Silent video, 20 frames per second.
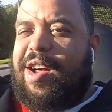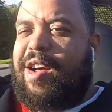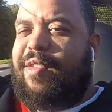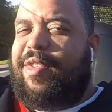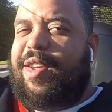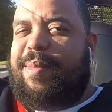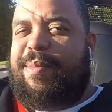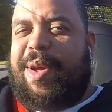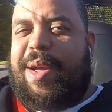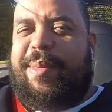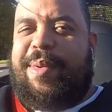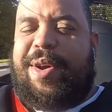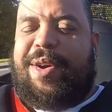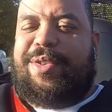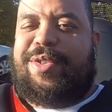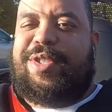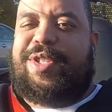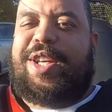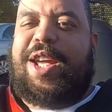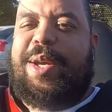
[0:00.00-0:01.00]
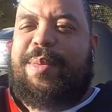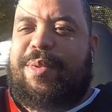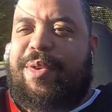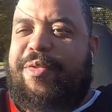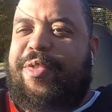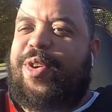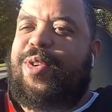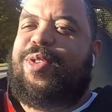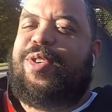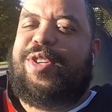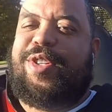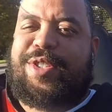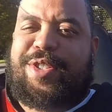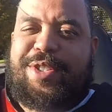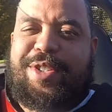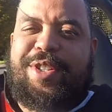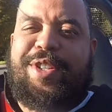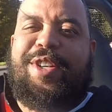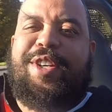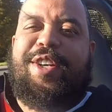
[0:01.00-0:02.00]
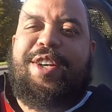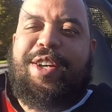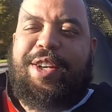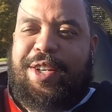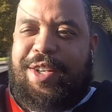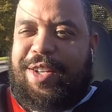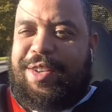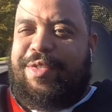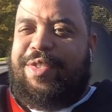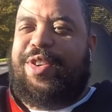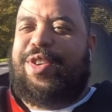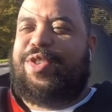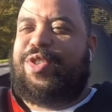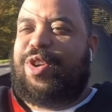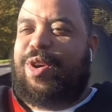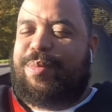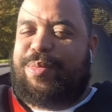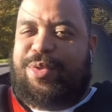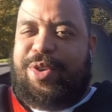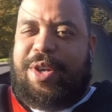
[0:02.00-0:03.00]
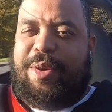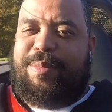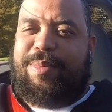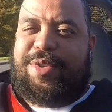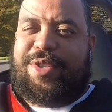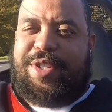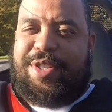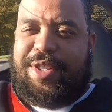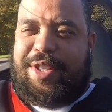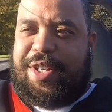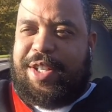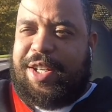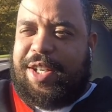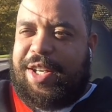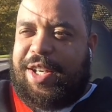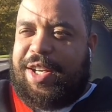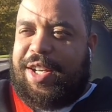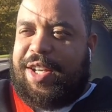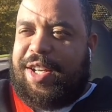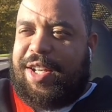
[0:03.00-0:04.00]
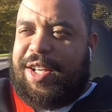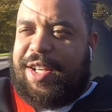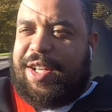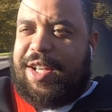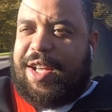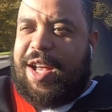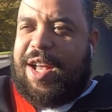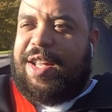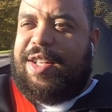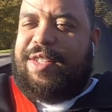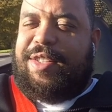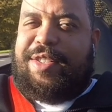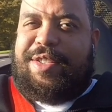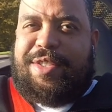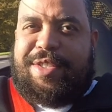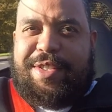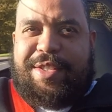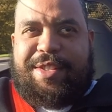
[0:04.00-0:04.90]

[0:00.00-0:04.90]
I think maybe I'll just keep the focus for the shop trips and